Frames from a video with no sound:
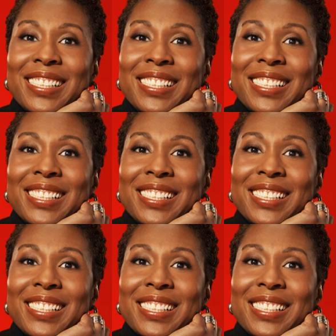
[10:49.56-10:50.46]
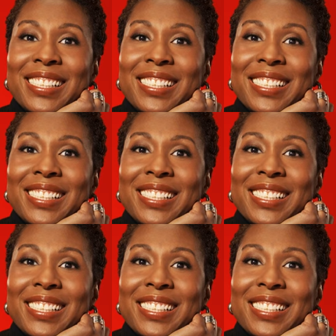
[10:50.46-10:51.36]

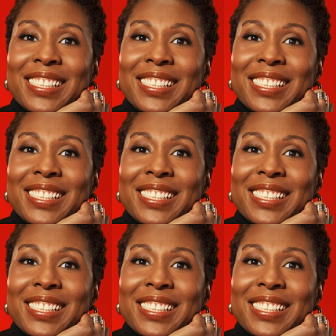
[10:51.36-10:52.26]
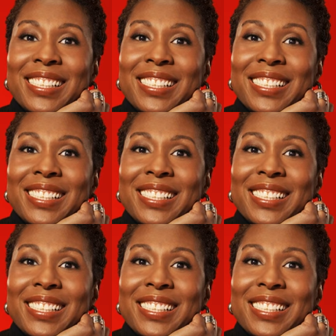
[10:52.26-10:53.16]

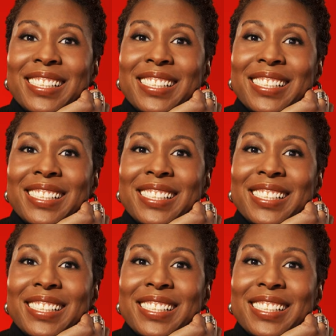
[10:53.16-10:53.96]
The face doesn't move, so there is nothing to read.